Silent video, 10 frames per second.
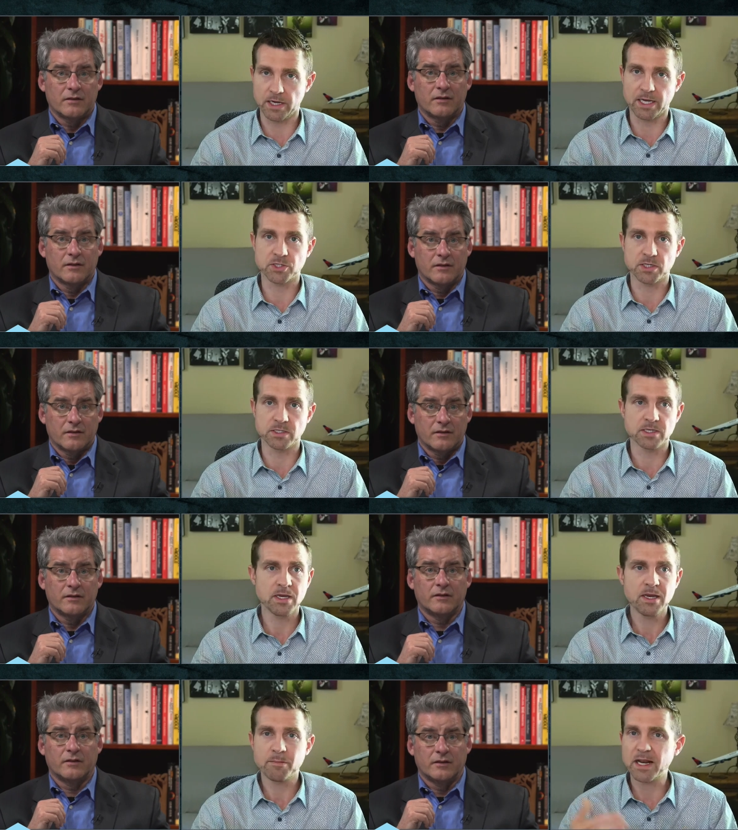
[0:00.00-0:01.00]
Speaker 1: connections.
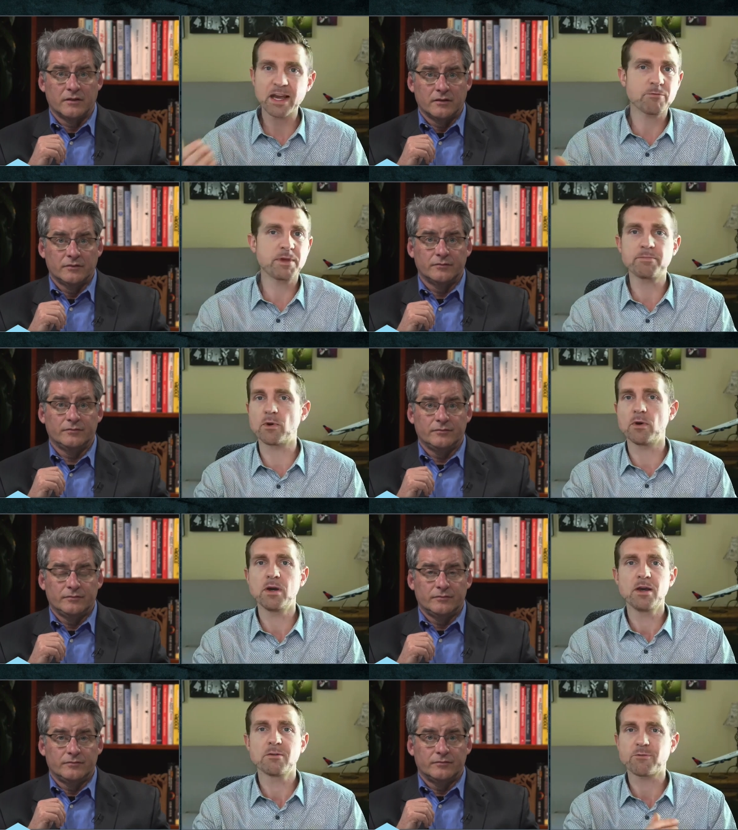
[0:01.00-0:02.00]
I mean, I have
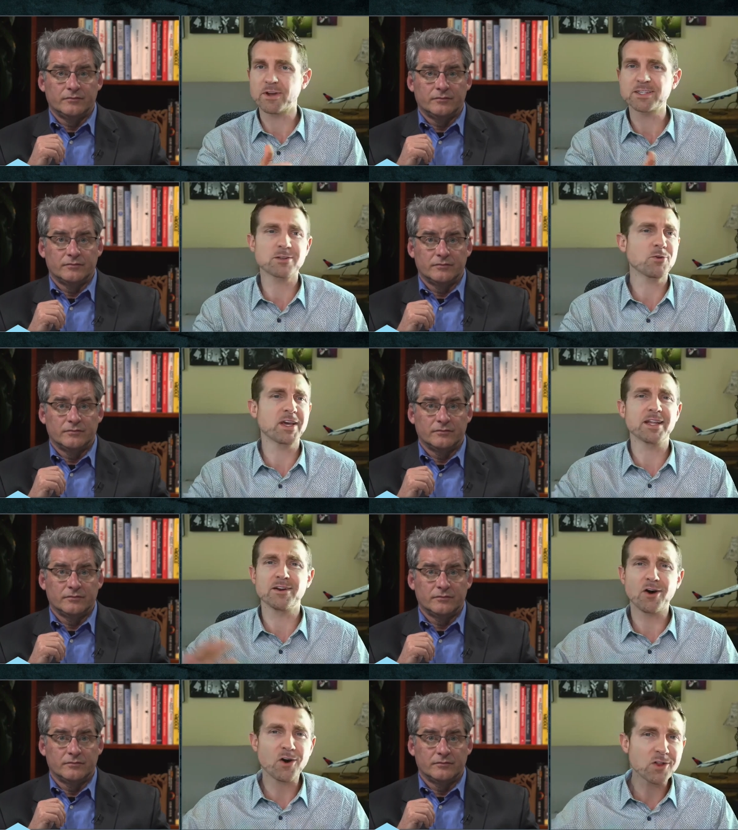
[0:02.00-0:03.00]
people, friends
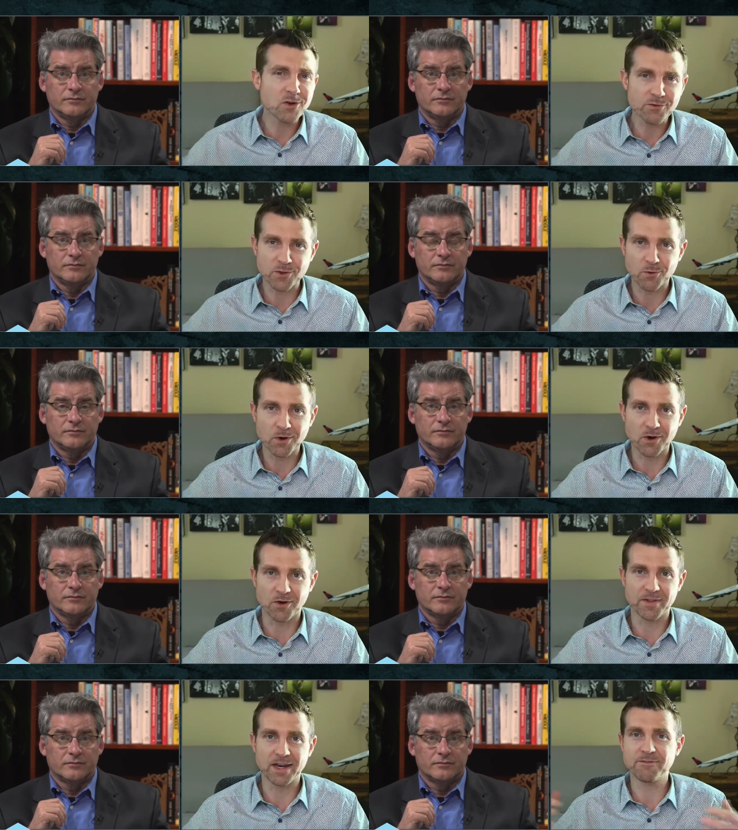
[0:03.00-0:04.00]
located all over the
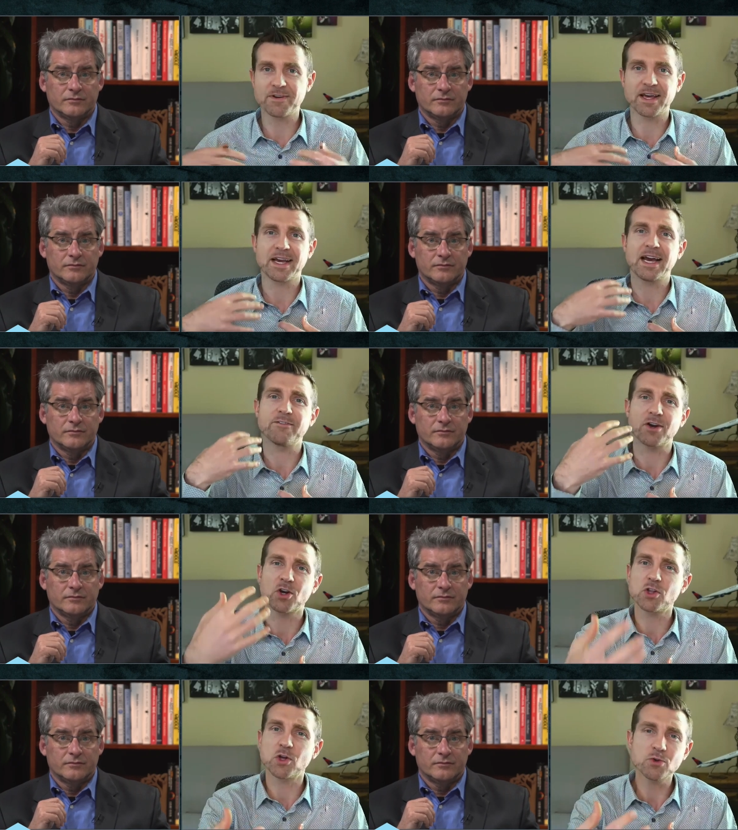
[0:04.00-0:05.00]
world that I feel like I have a
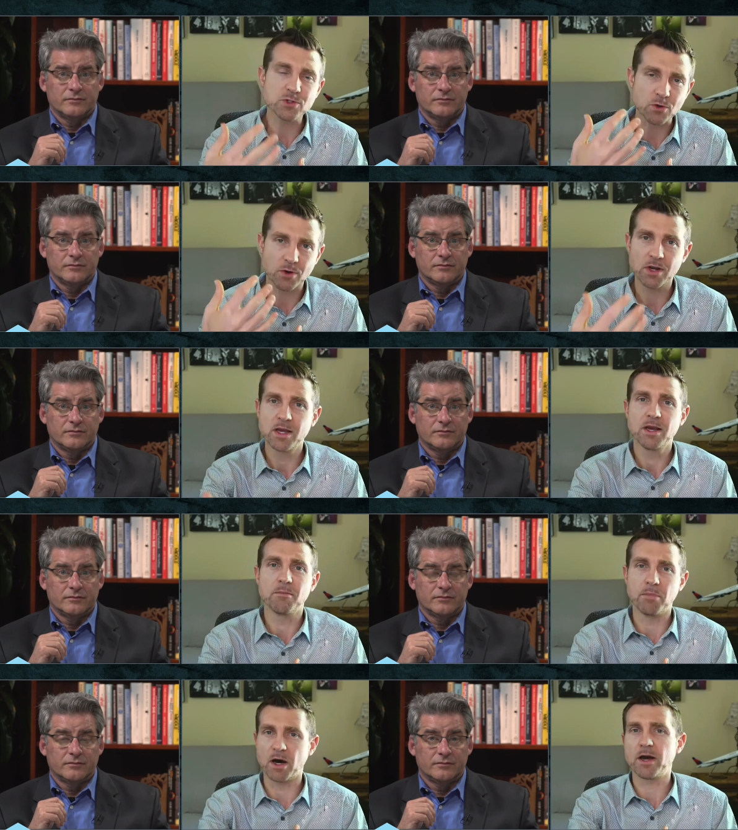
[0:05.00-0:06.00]
closer
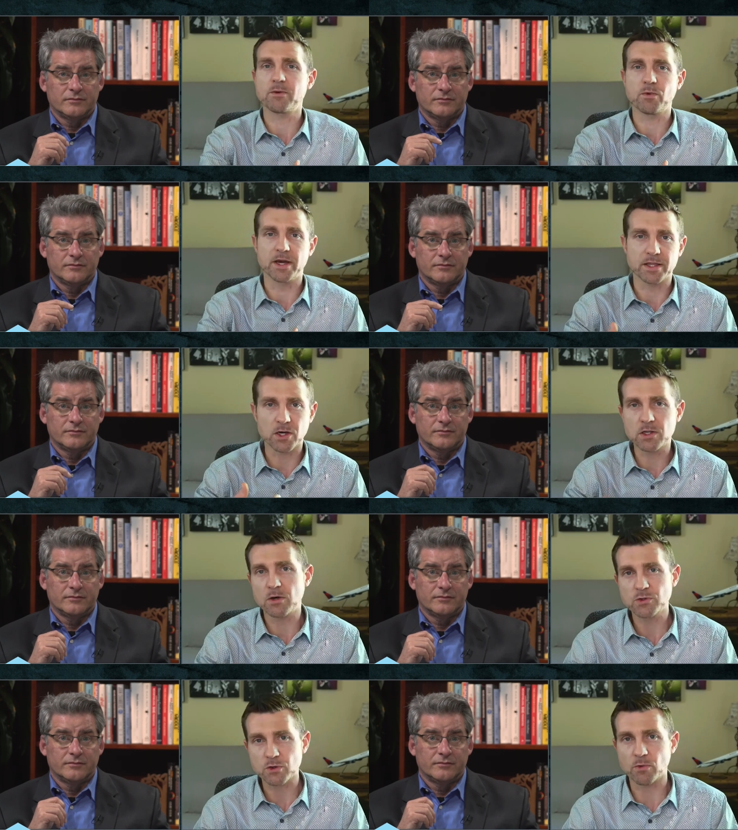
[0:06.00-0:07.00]
bond with, a
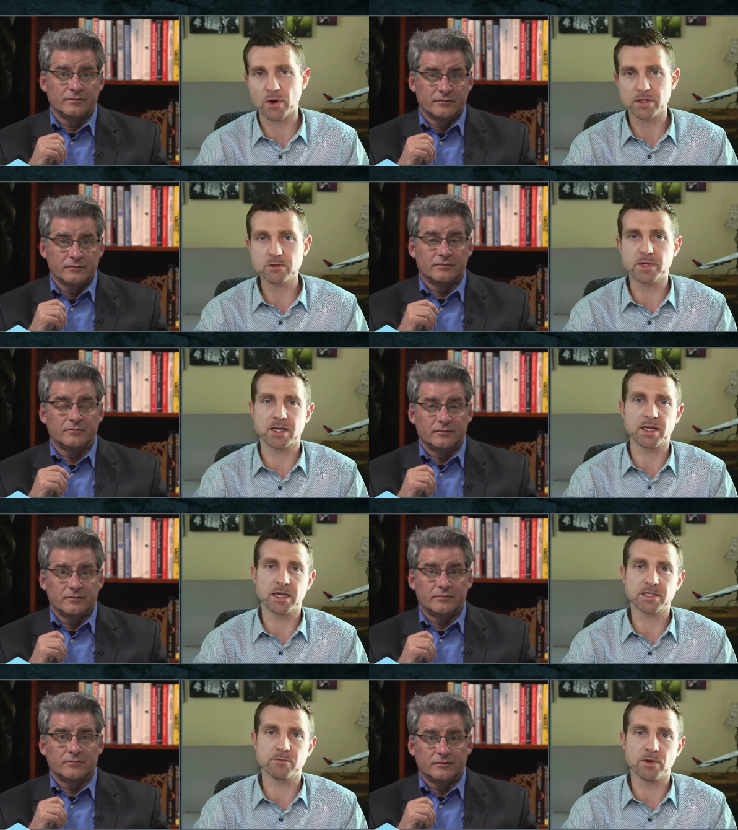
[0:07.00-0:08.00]
closer, more intimate
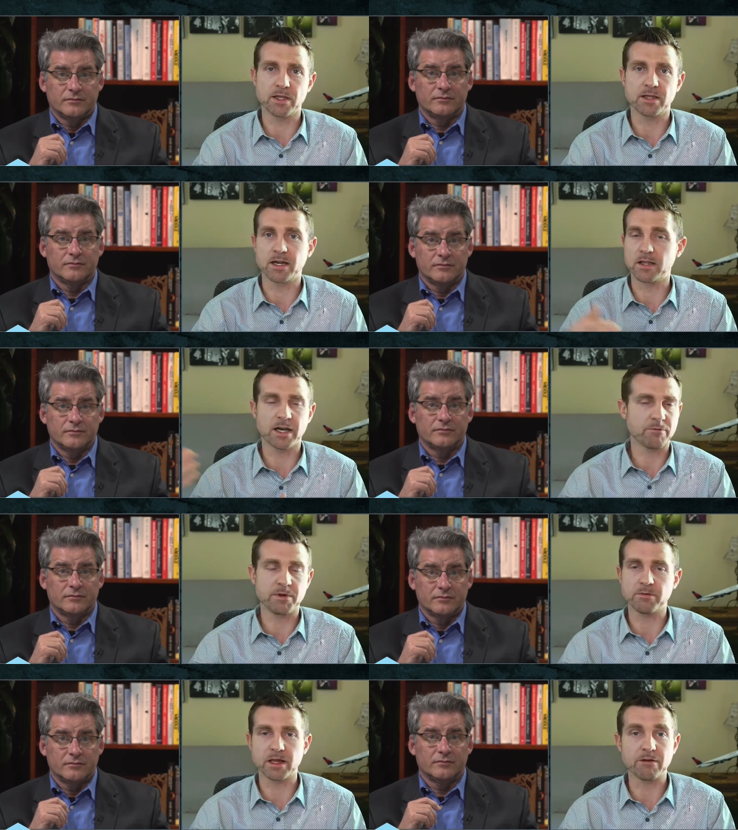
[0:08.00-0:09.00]
connection with than a lot
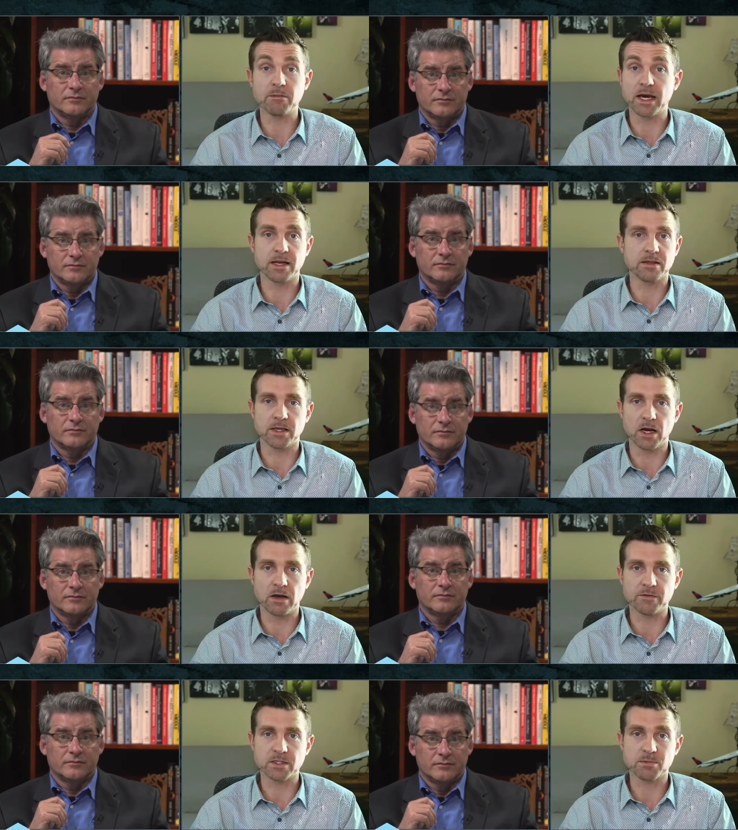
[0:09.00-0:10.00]
of people I've met in
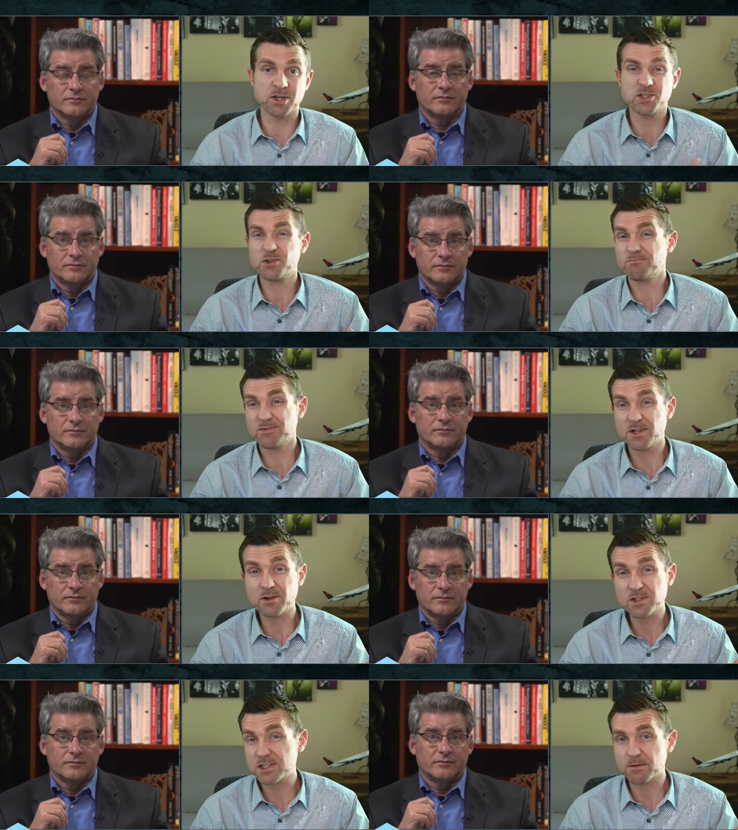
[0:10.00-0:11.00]
the office. Because you,
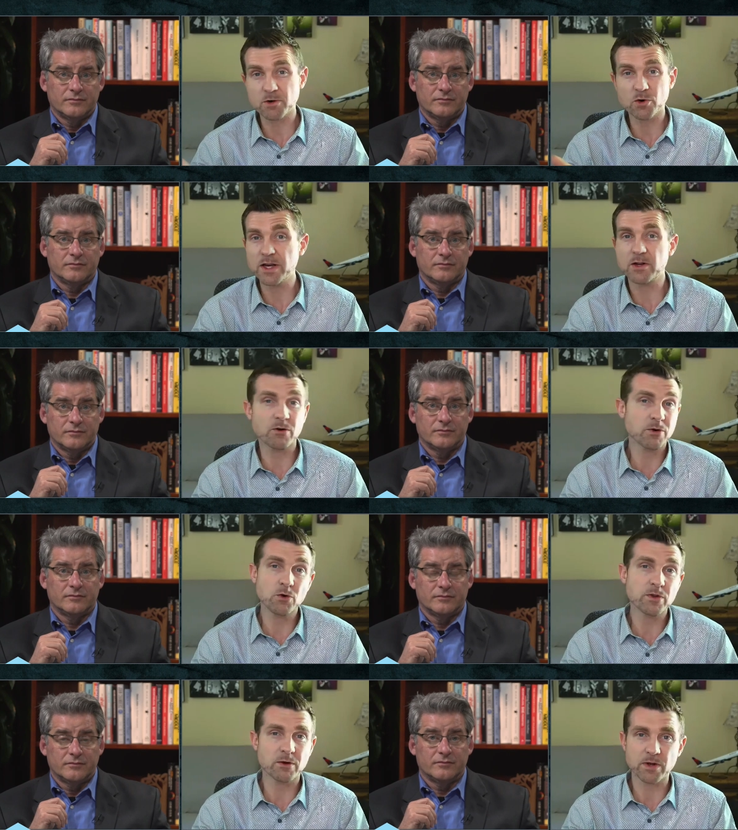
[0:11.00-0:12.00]
to some degree, you don't
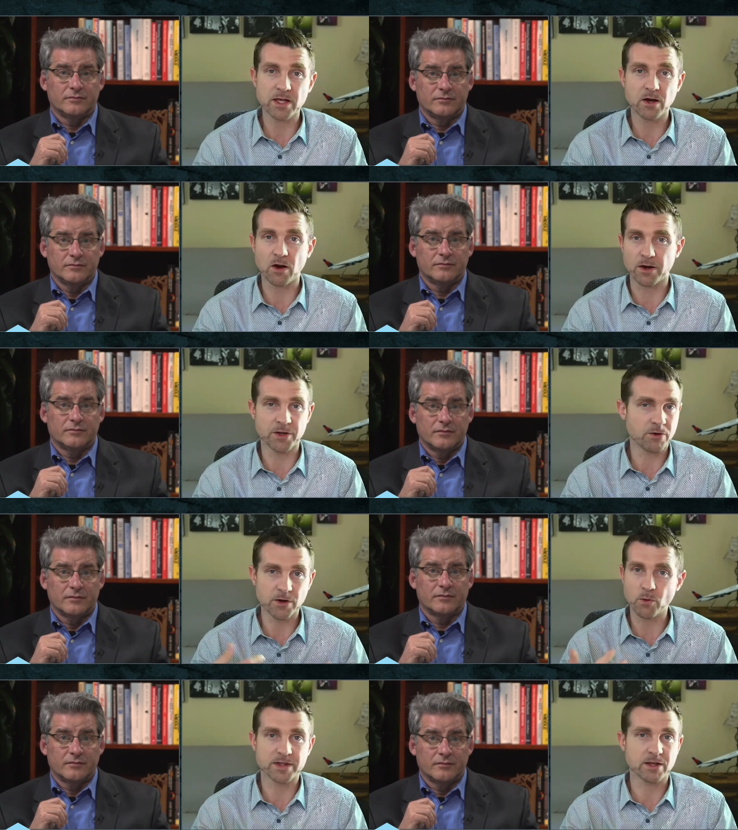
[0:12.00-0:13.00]
know who they really are. You
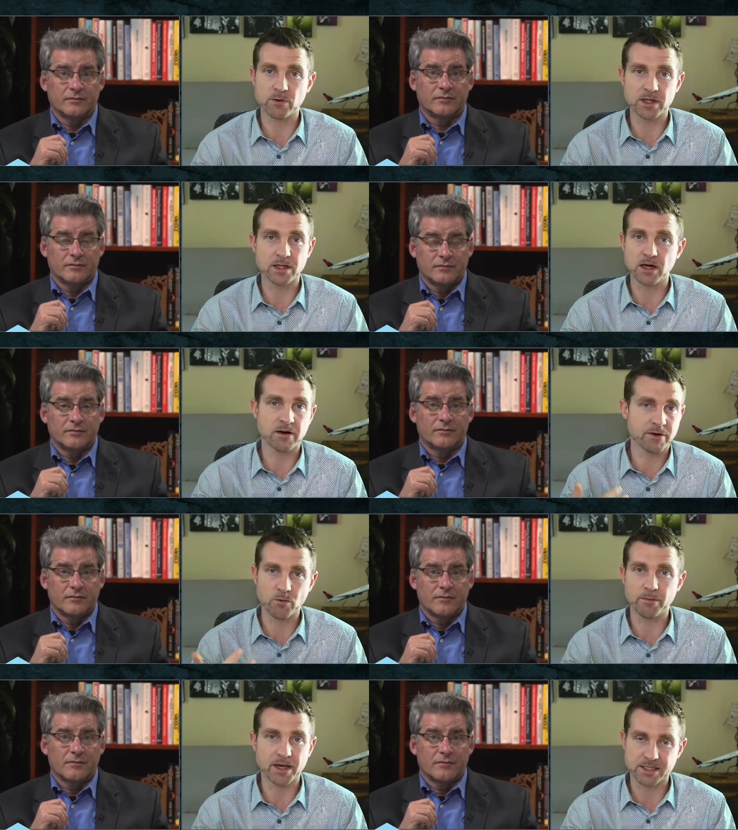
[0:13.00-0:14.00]
don't know what they really love
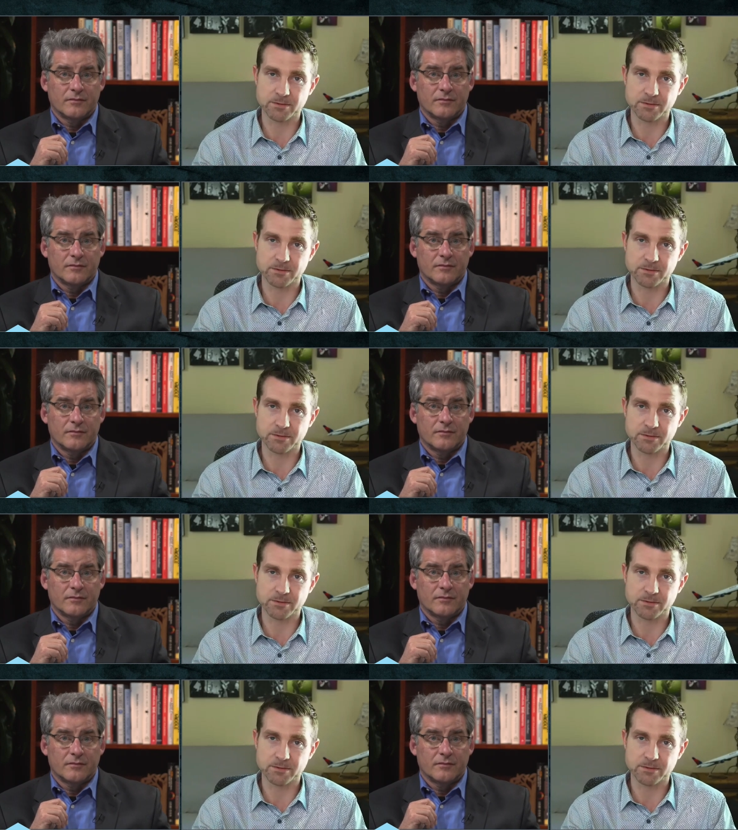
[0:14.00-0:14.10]
and what.